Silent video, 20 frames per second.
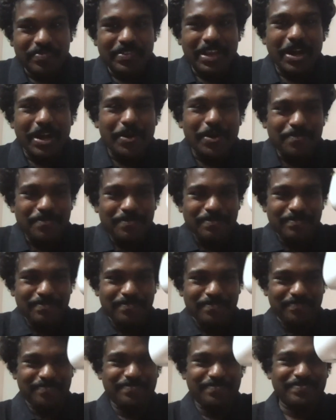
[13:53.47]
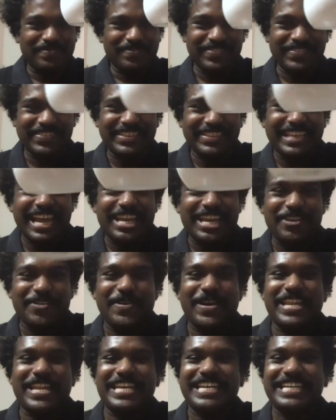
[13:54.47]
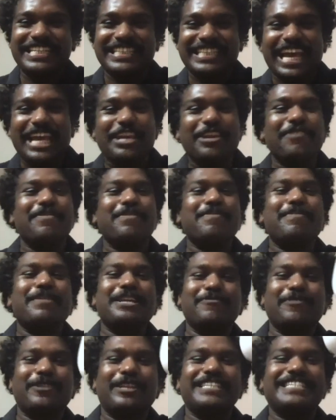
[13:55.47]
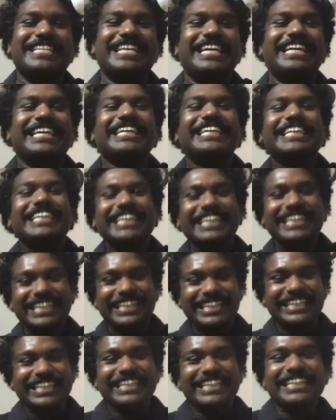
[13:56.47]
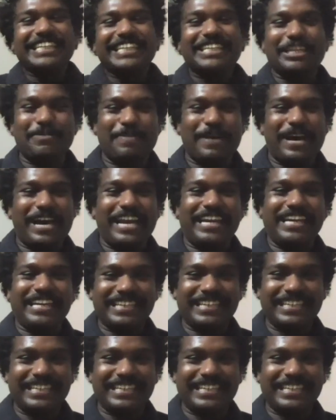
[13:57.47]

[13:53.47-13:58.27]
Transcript: Oh, thank you, Anna. Thank you, everybody, for listening. Goodbye.